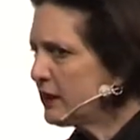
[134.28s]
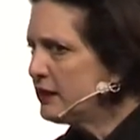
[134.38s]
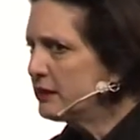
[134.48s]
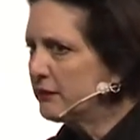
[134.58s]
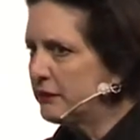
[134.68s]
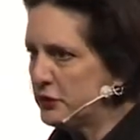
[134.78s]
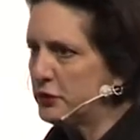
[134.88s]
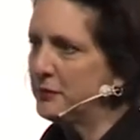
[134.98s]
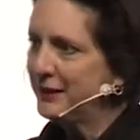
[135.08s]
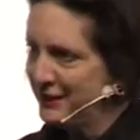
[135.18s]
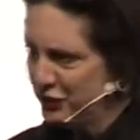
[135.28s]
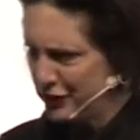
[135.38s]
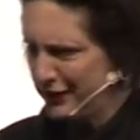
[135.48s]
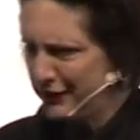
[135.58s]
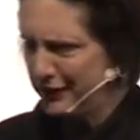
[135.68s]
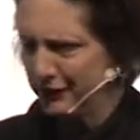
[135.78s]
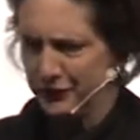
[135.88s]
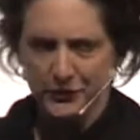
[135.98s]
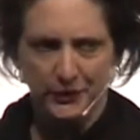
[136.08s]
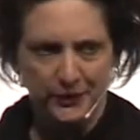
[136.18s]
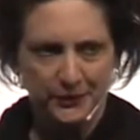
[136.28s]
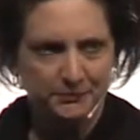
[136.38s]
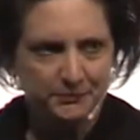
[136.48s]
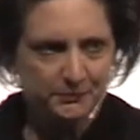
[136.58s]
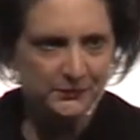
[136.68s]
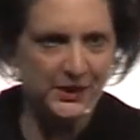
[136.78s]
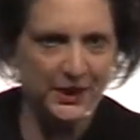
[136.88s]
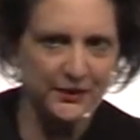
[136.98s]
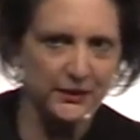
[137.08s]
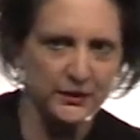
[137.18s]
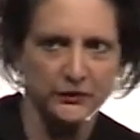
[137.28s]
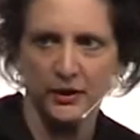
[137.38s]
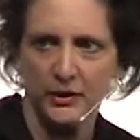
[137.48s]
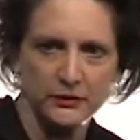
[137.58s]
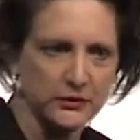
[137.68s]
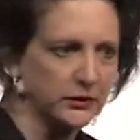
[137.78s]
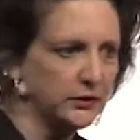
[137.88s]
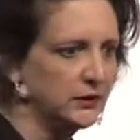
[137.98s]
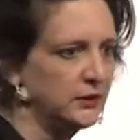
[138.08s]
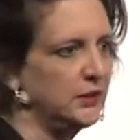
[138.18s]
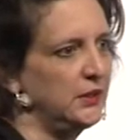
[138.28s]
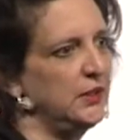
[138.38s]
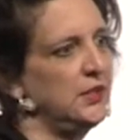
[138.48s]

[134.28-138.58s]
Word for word: in the Viterbi Engineering School, not in the design school,